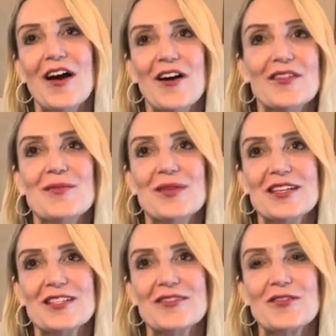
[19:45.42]
on the
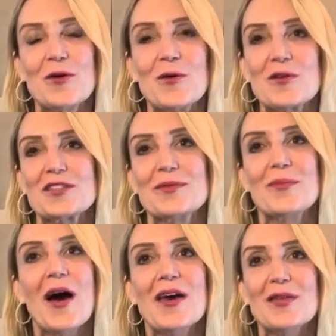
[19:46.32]
beach, of course, and
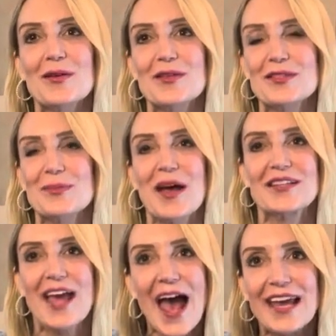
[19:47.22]
by the
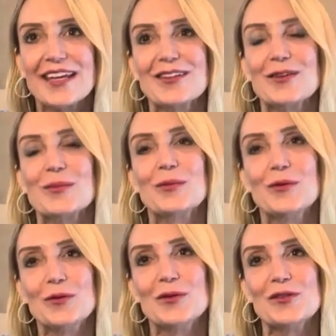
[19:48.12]
spectacular
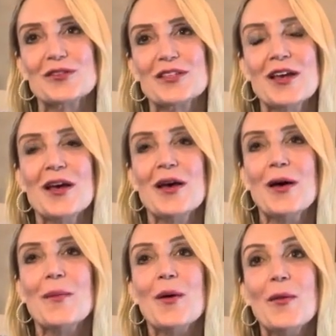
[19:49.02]
pools.
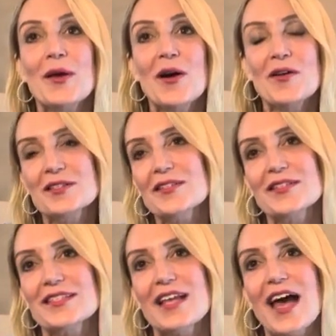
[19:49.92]
But we also
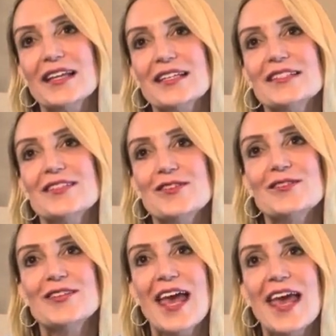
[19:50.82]
decided to
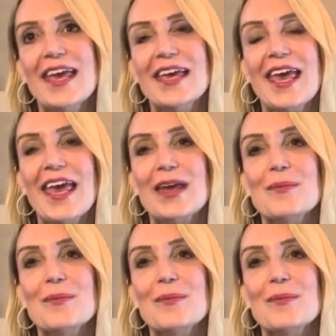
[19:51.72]
take a